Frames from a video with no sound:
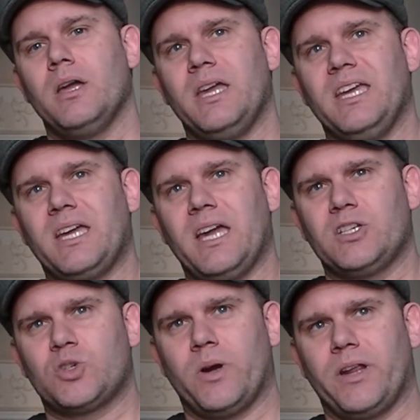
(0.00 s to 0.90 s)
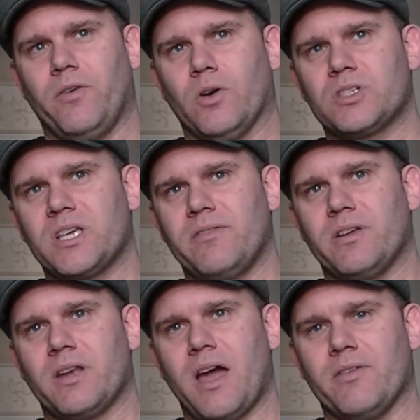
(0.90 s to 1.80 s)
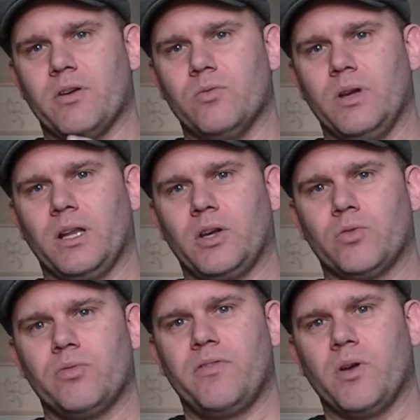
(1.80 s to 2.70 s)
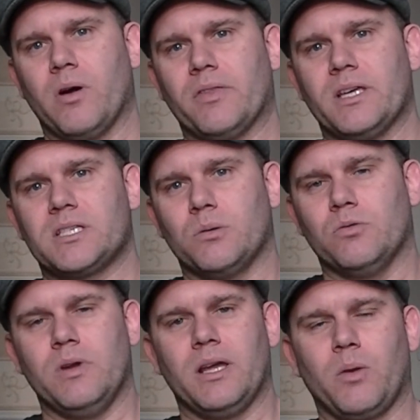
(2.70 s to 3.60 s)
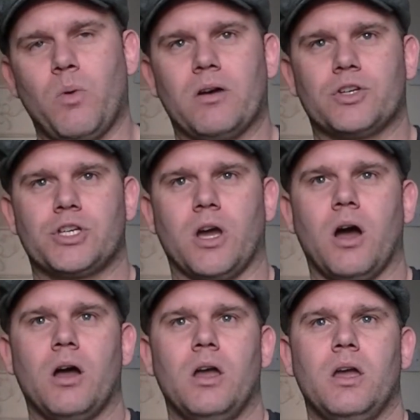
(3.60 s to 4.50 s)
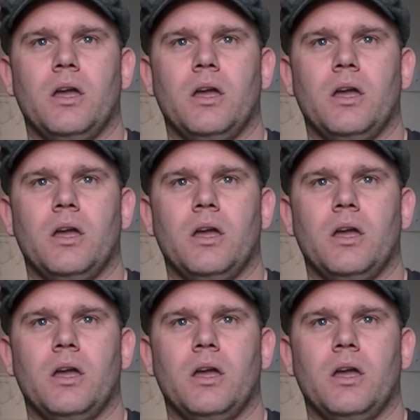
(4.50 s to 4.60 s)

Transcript: EK's 24/7 having a really good review on this. It was really well shot.